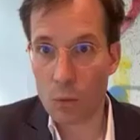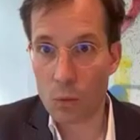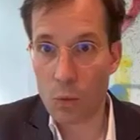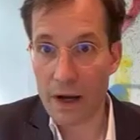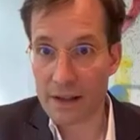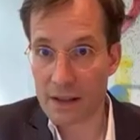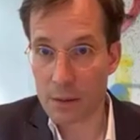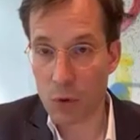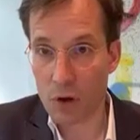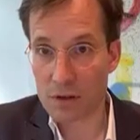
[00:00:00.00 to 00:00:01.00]
Why is
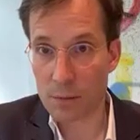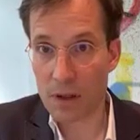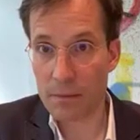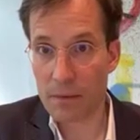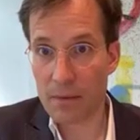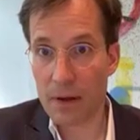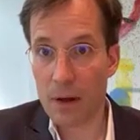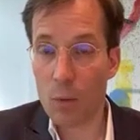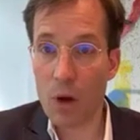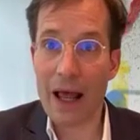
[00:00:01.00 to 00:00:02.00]
that possible?
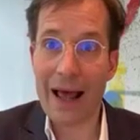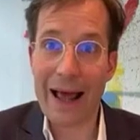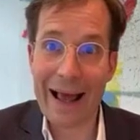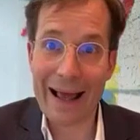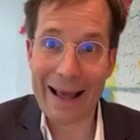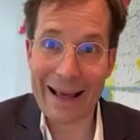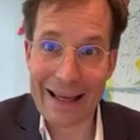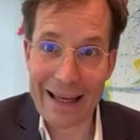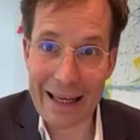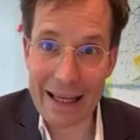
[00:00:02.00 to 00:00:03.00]
Well,
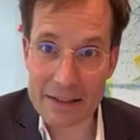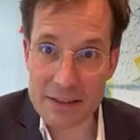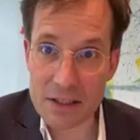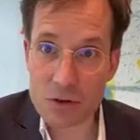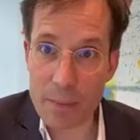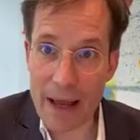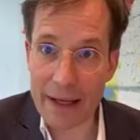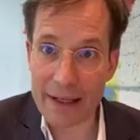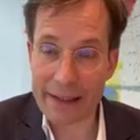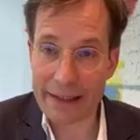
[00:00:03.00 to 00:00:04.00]
a central
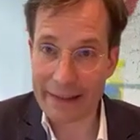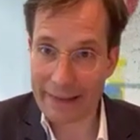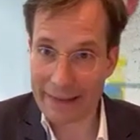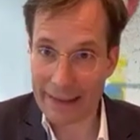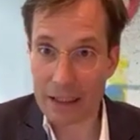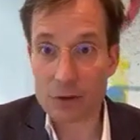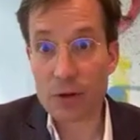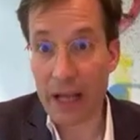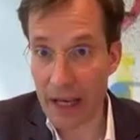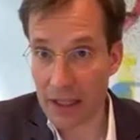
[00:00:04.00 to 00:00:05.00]
bank can
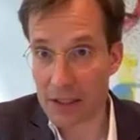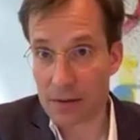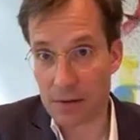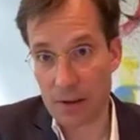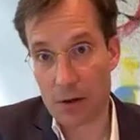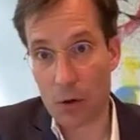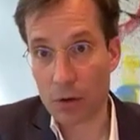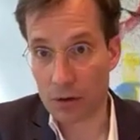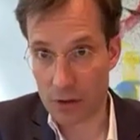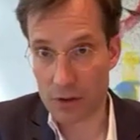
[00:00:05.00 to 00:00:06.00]
create their
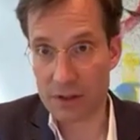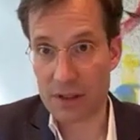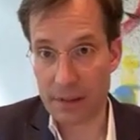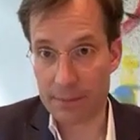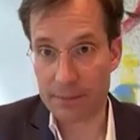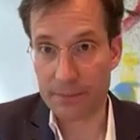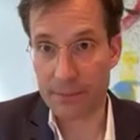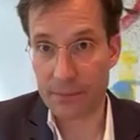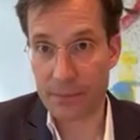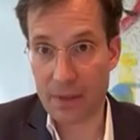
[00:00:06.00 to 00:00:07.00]
own currency.
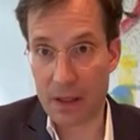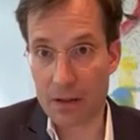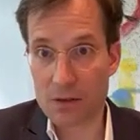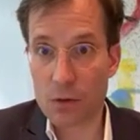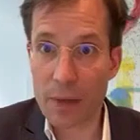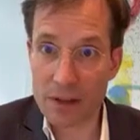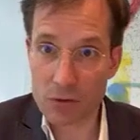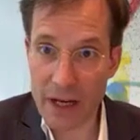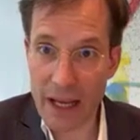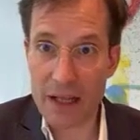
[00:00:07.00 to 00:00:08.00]
Yeah, so by
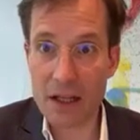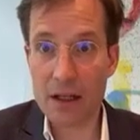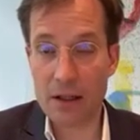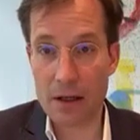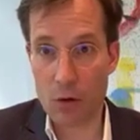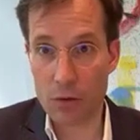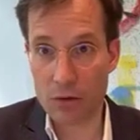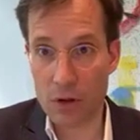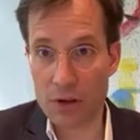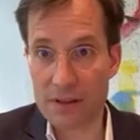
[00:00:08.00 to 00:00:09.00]
creating their own
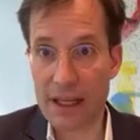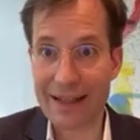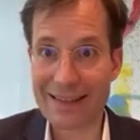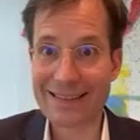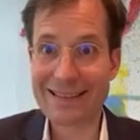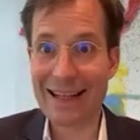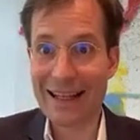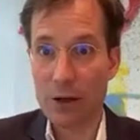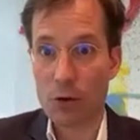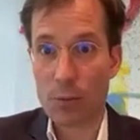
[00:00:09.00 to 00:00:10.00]
currency and
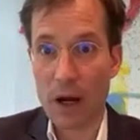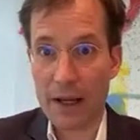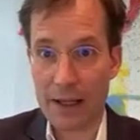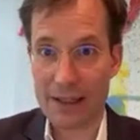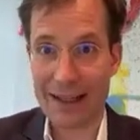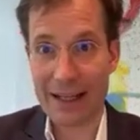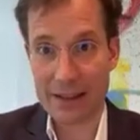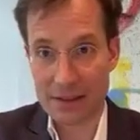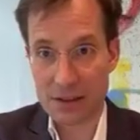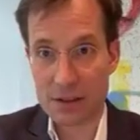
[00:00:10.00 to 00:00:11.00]
selling or buying it
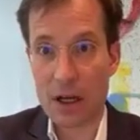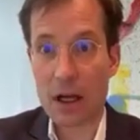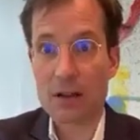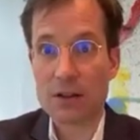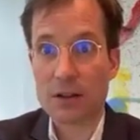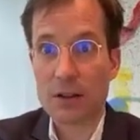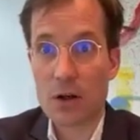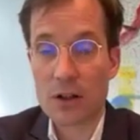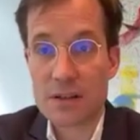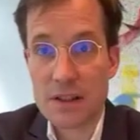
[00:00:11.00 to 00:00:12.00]
against other
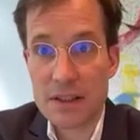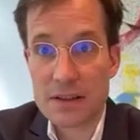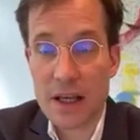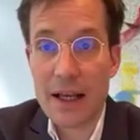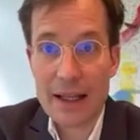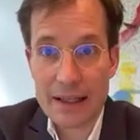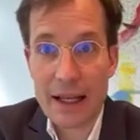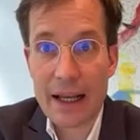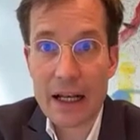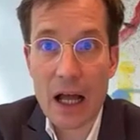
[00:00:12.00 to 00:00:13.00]
currencies,
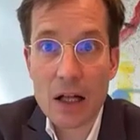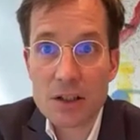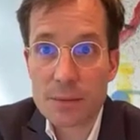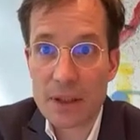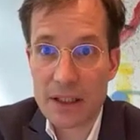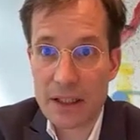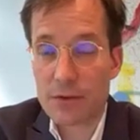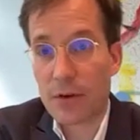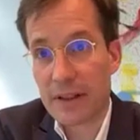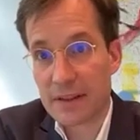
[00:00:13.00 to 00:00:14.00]
they can ultimately
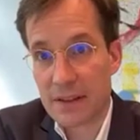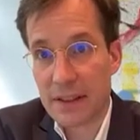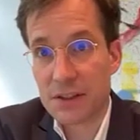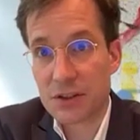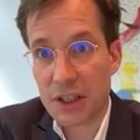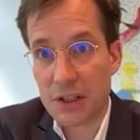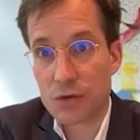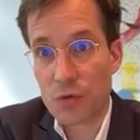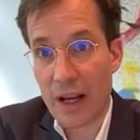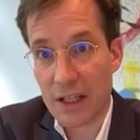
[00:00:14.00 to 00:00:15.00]
influence the exchange
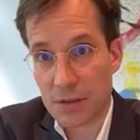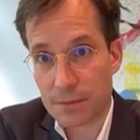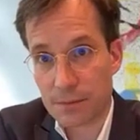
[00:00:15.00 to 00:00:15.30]
rate.